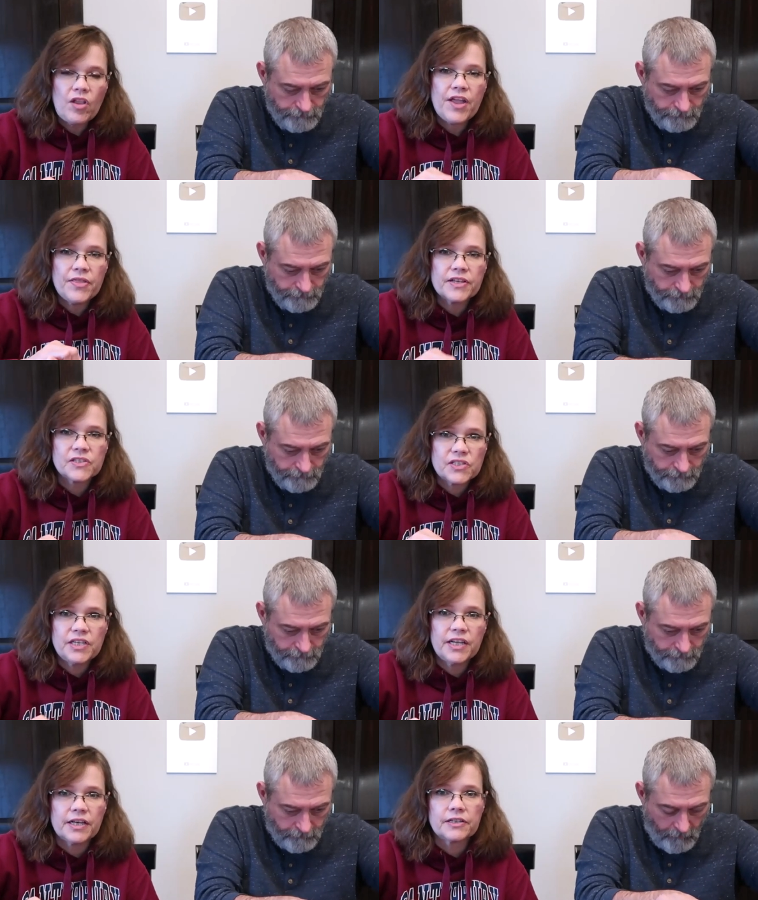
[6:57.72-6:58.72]
Speaker 1: and the
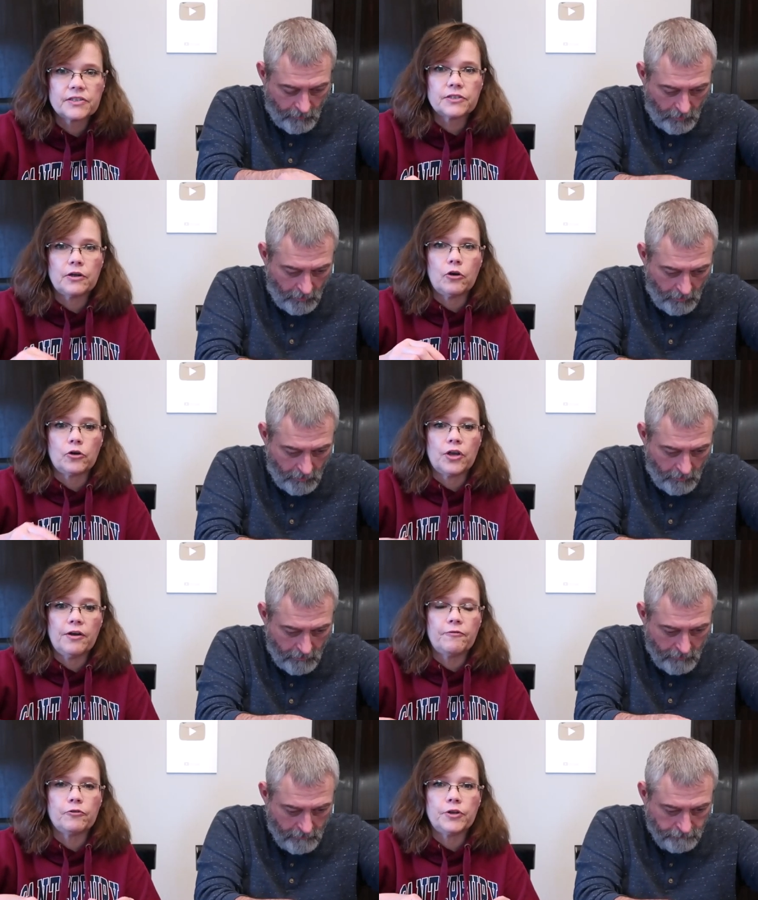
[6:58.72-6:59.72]
sticks are
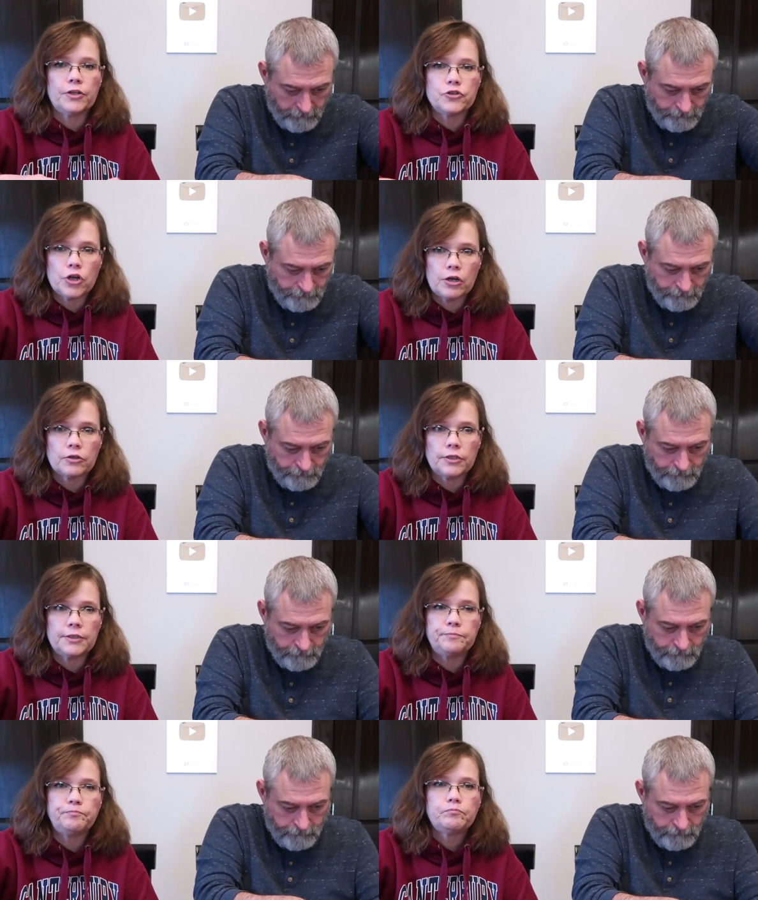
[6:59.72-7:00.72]
covered in
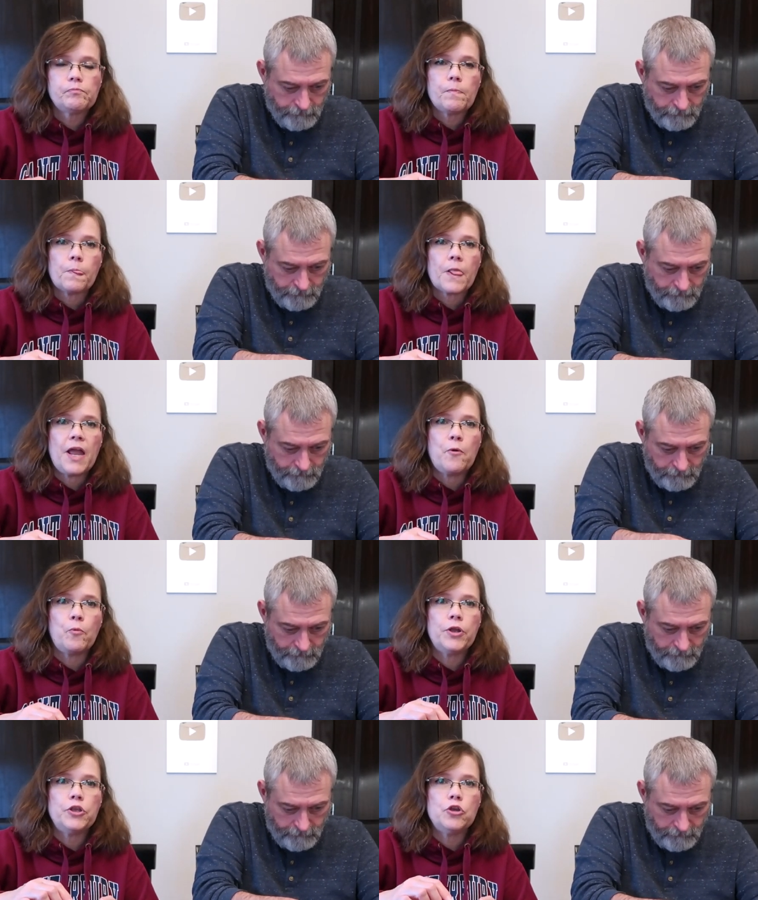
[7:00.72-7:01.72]
chocolate. And when